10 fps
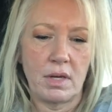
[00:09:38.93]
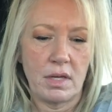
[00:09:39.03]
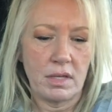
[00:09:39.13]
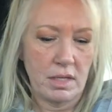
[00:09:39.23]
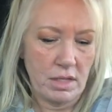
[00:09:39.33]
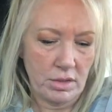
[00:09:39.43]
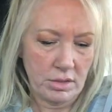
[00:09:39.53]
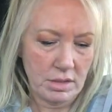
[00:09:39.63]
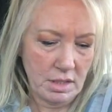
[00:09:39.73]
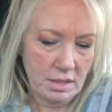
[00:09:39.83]
And then
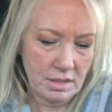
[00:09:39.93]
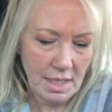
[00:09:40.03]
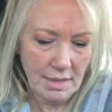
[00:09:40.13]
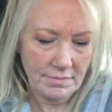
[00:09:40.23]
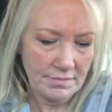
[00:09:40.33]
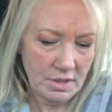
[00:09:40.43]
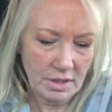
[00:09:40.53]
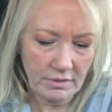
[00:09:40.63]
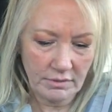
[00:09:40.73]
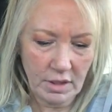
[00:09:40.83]
here's the inside,
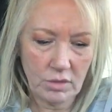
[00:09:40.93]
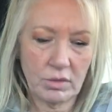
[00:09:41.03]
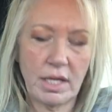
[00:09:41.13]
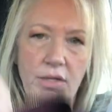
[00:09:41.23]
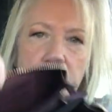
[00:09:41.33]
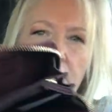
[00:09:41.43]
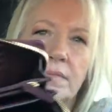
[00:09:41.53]
Saffiano leather.